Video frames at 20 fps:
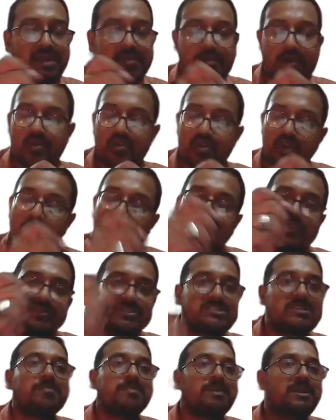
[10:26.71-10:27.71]
amount
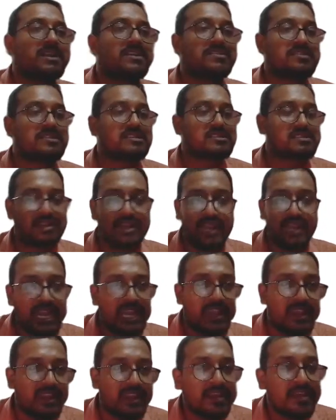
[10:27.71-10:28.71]
of simple interest,
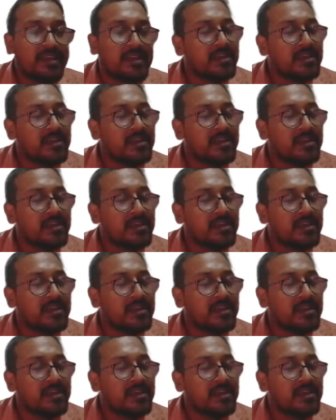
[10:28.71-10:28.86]
right?